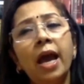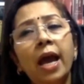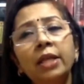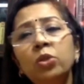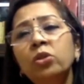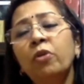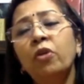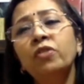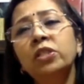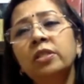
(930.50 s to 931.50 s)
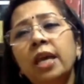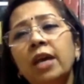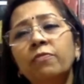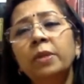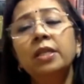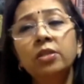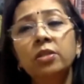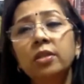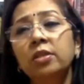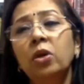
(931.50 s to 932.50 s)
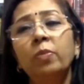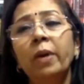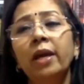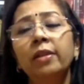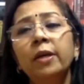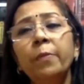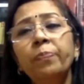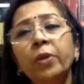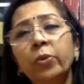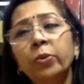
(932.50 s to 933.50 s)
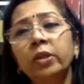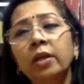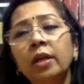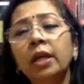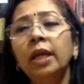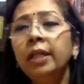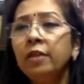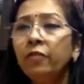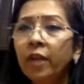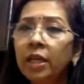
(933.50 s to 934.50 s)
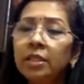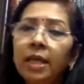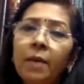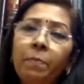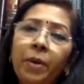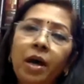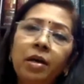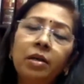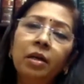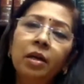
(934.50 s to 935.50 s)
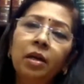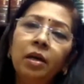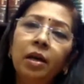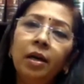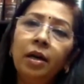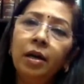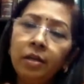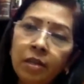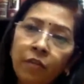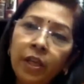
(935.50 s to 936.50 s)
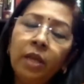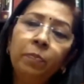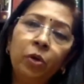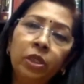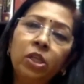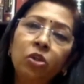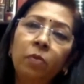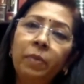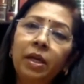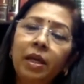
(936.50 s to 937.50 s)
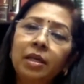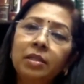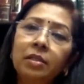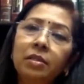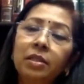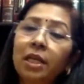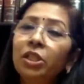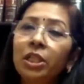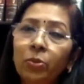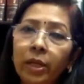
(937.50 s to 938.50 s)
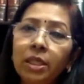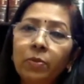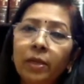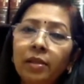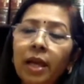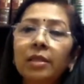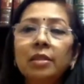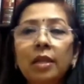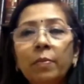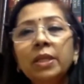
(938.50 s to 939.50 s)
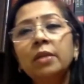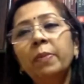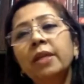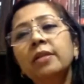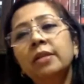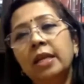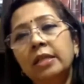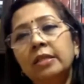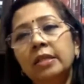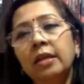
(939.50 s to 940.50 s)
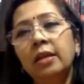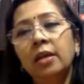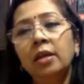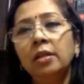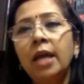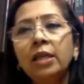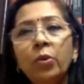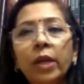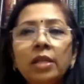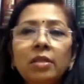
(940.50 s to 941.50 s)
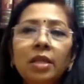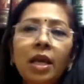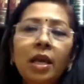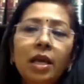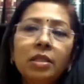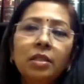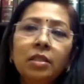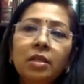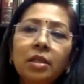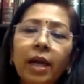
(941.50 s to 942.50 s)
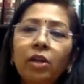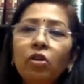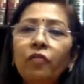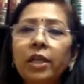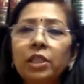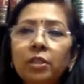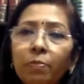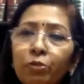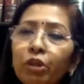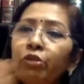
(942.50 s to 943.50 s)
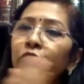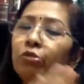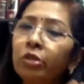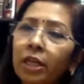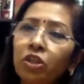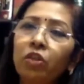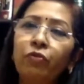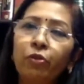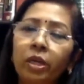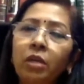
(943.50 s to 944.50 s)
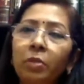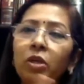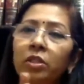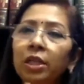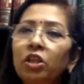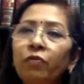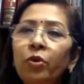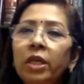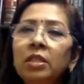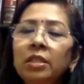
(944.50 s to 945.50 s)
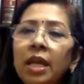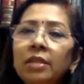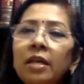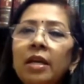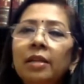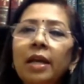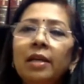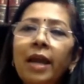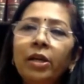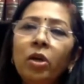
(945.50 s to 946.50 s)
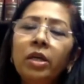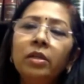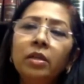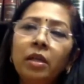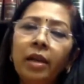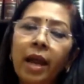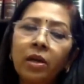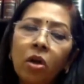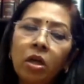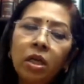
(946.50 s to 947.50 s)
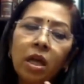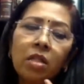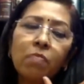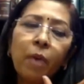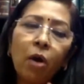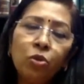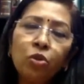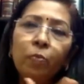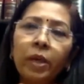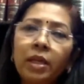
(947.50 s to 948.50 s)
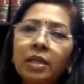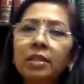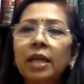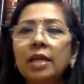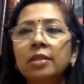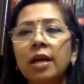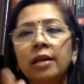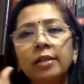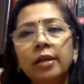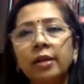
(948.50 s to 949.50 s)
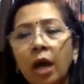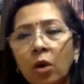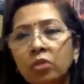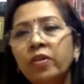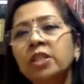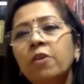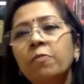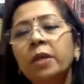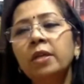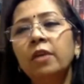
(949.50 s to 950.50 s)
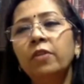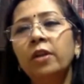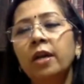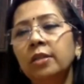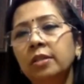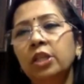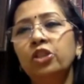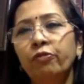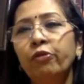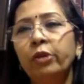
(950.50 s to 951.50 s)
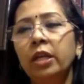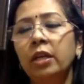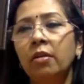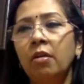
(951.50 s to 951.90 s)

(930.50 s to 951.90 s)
and those provisions have been struck down by the court. In the very same part, another very important topic is Section 21, that is limited period tenancy. That you can say is a kind of exception to Section 14, because Section 14 says that landlord is bound to bring his case under the grounds which have been given under Section 14.